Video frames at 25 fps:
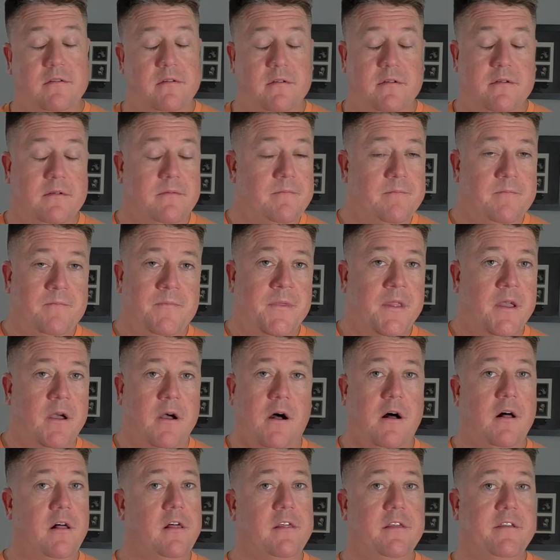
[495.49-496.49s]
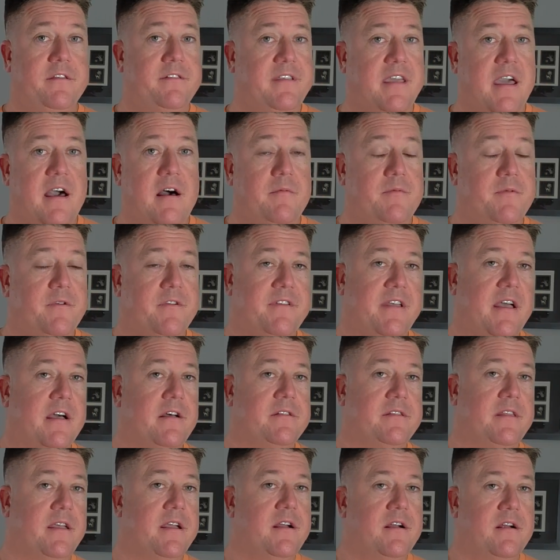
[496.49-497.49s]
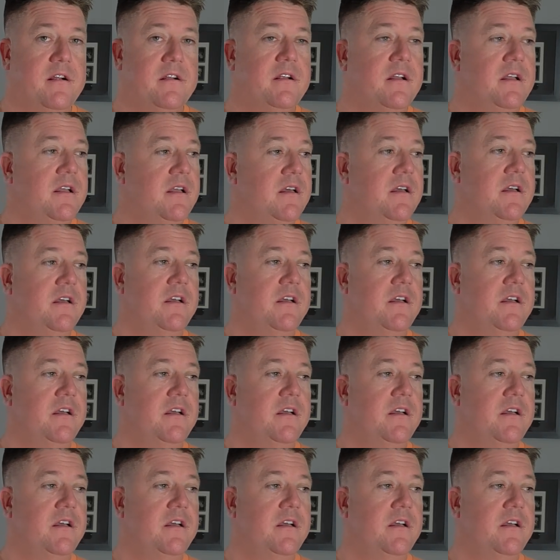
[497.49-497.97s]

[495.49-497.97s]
the scalpers out there